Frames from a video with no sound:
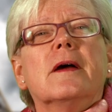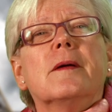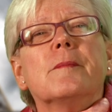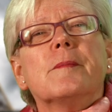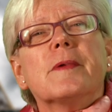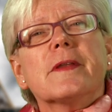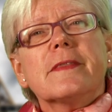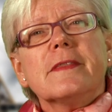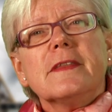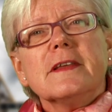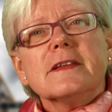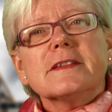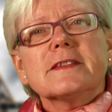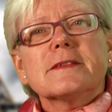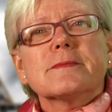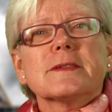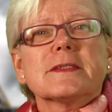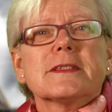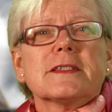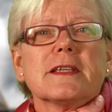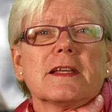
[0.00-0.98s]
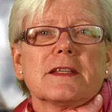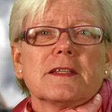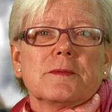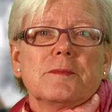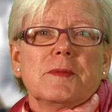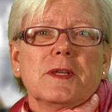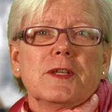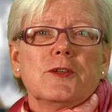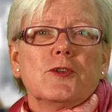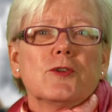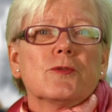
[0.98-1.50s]
but this was said to
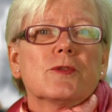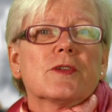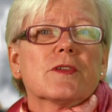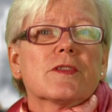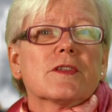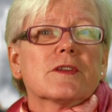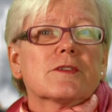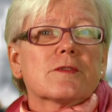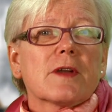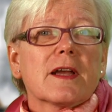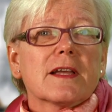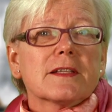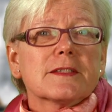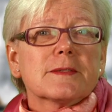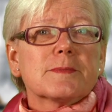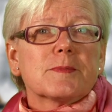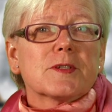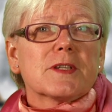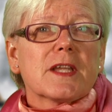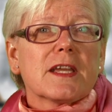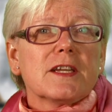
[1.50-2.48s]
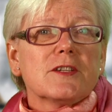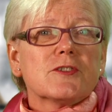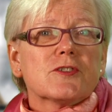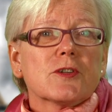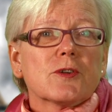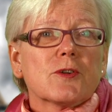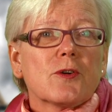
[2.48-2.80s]
be due to the transportation